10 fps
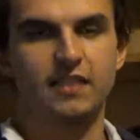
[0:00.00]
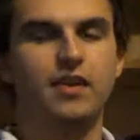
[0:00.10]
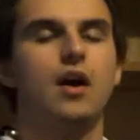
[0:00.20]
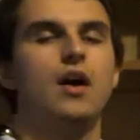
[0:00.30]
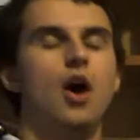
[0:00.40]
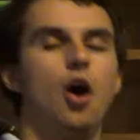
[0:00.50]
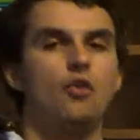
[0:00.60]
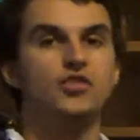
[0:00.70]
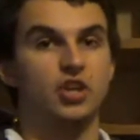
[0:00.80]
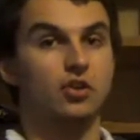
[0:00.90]
The
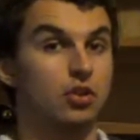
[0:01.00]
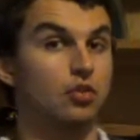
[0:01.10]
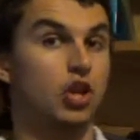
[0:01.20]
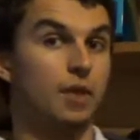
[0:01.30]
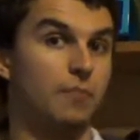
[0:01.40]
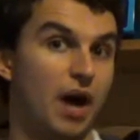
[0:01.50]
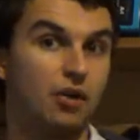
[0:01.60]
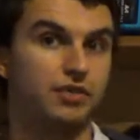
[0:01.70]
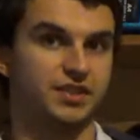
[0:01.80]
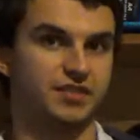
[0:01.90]
horizontal
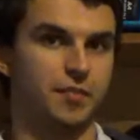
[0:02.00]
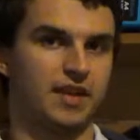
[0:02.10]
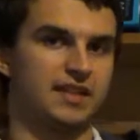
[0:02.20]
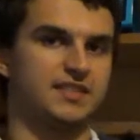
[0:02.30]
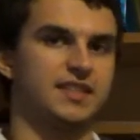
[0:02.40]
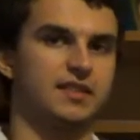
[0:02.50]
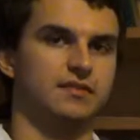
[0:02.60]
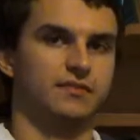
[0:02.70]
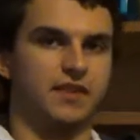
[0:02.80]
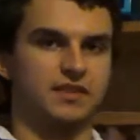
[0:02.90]
component of the
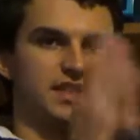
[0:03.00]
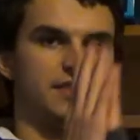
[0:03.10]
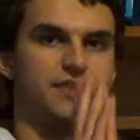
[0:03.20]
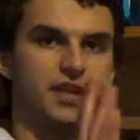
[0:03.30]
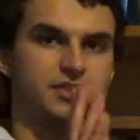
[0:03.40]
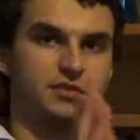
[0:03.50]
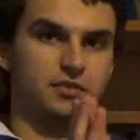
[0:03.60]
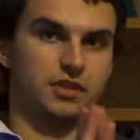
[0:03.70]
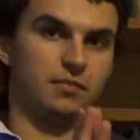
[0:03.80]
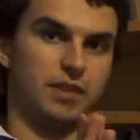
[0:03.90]
magnetic field and the
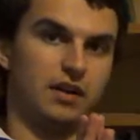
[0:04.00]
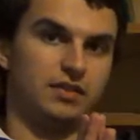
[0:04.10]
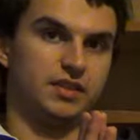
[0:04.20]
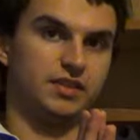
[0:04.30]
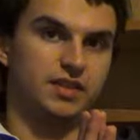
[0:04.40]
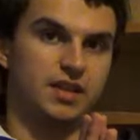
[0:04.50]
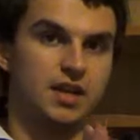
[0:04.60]
vertical component.